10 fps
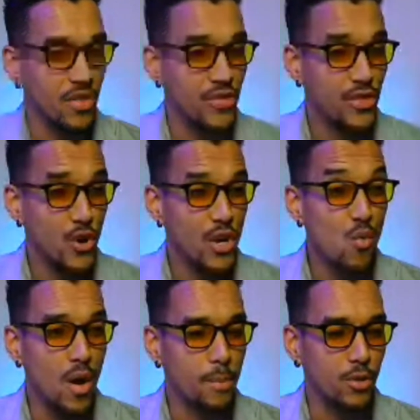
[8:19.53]

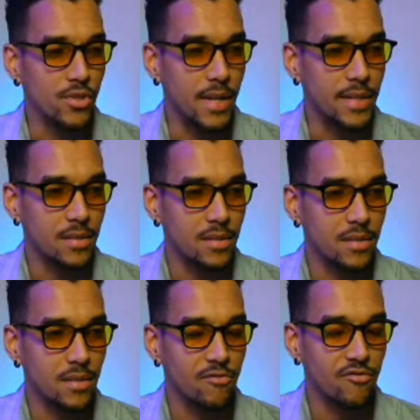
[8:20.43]
31%
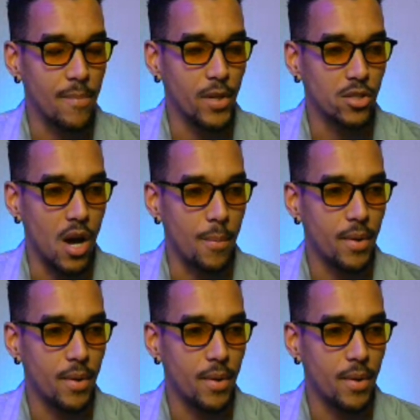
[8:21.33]
from the top.